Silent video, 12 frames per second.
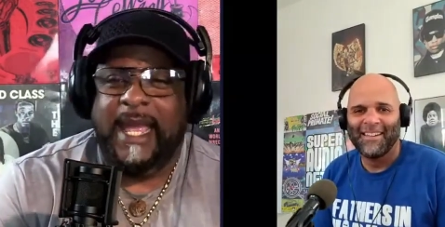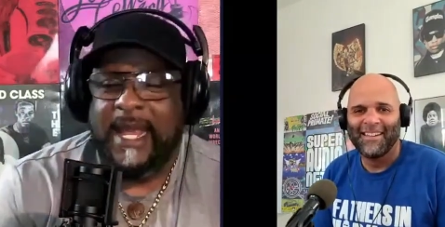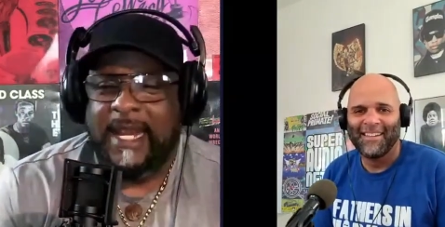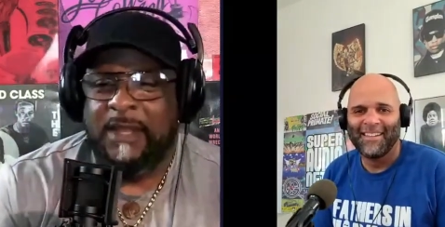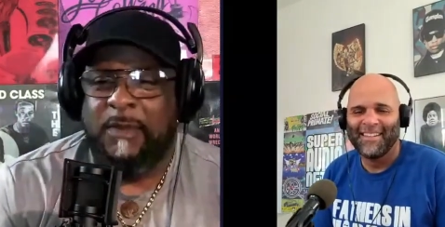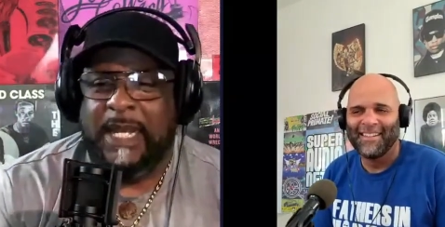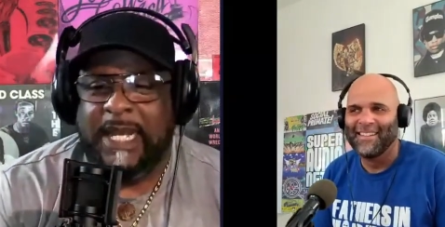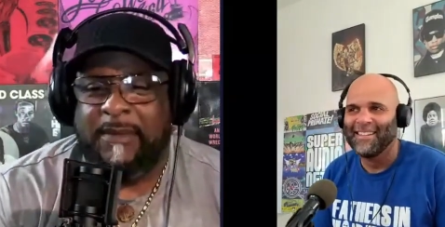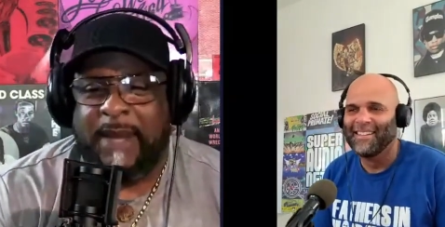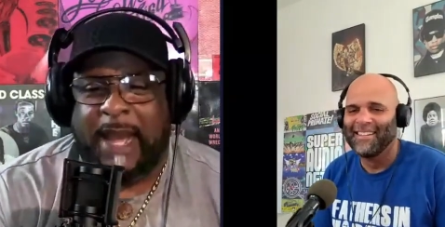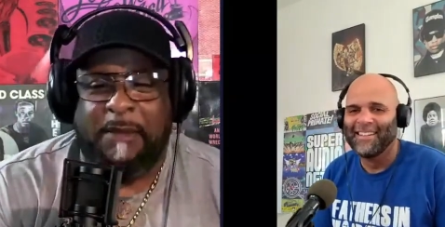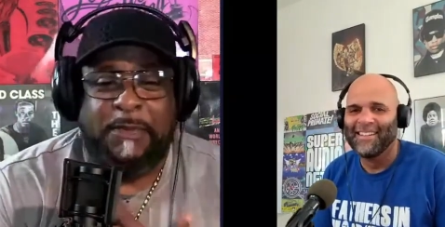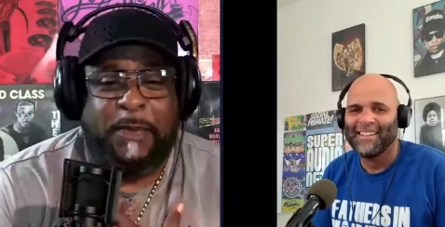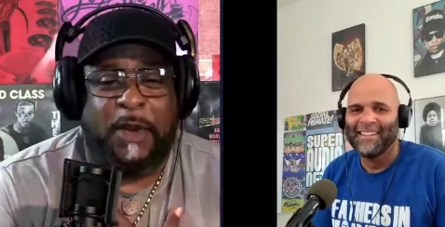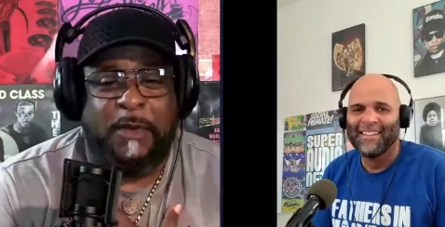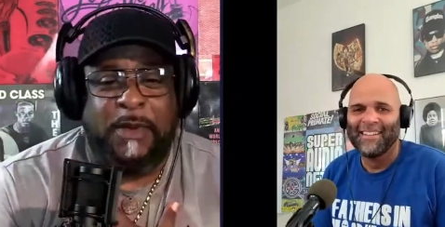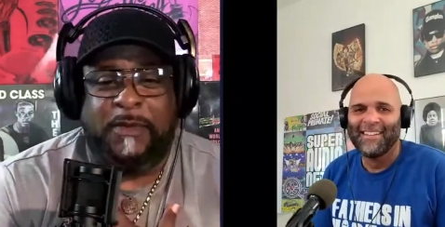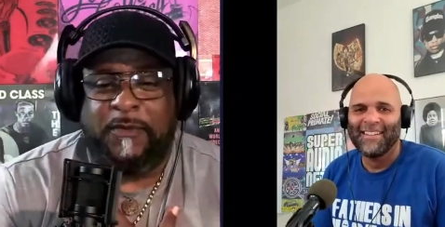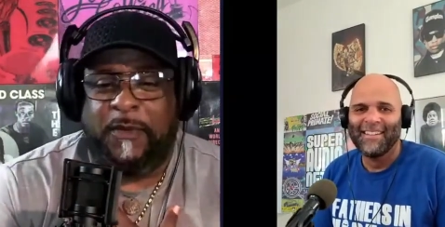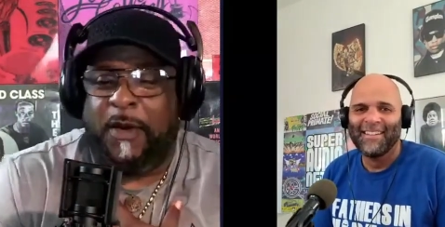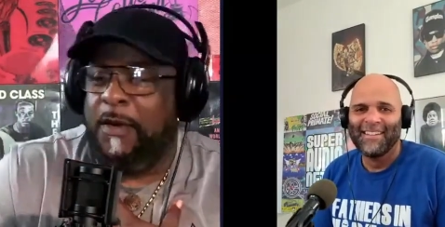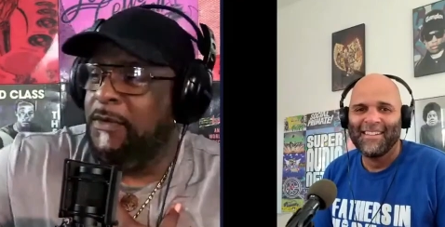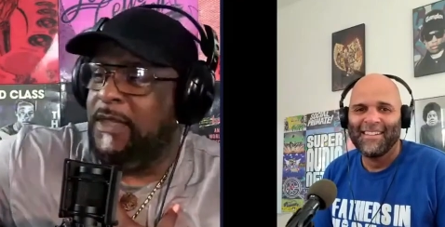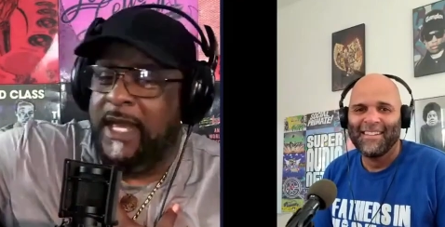Speaker 1: live, I was born with
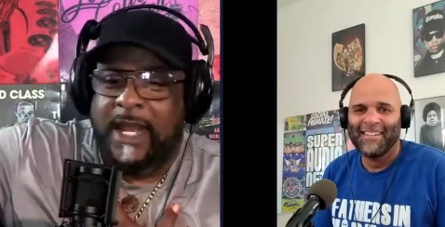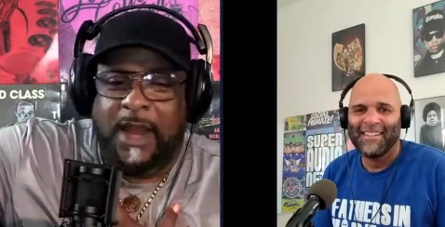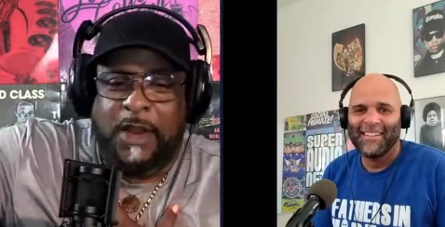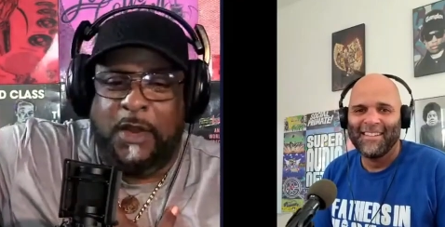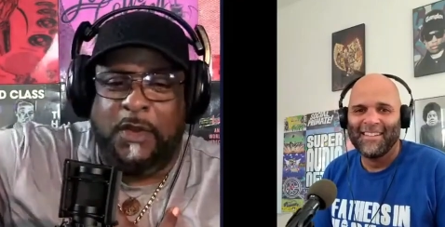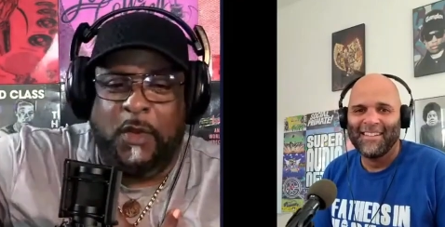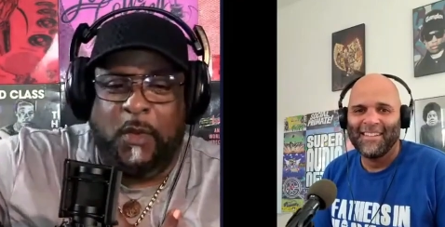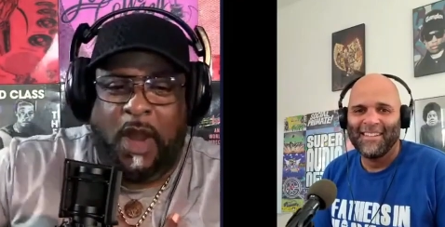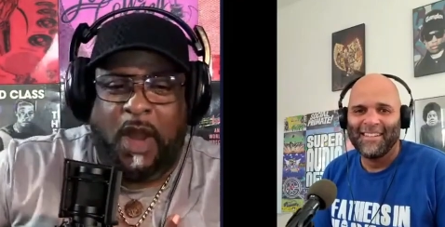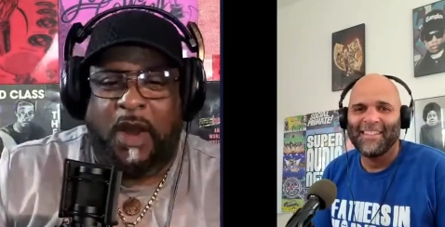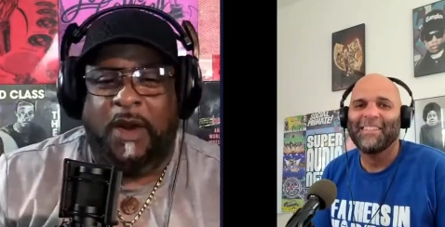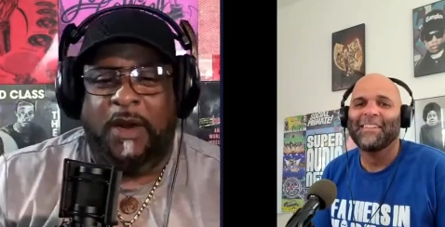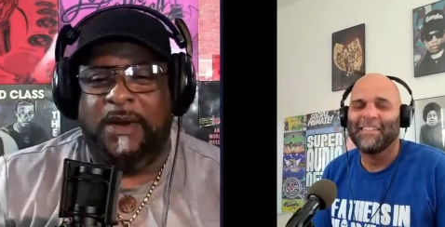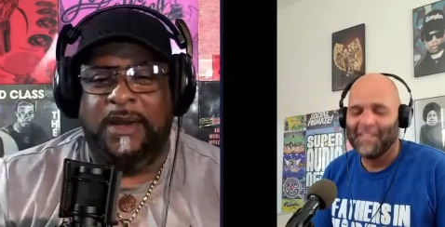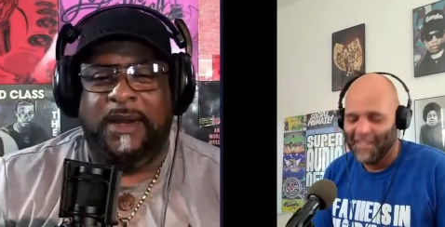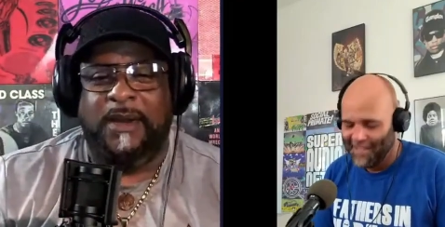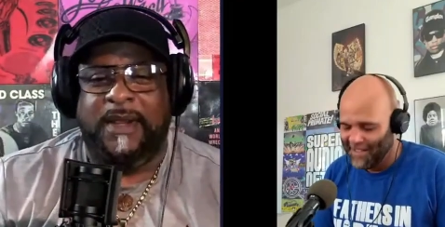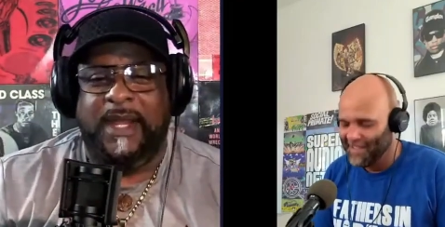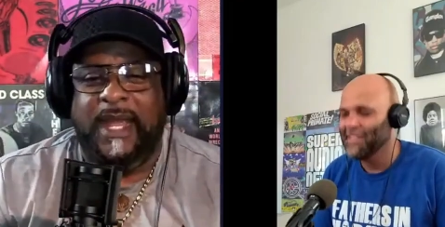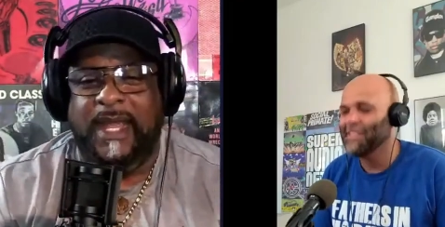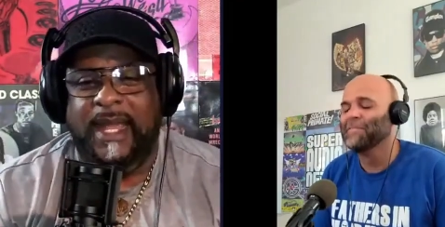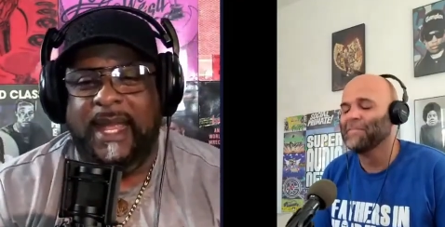phones hung on the wall, okay?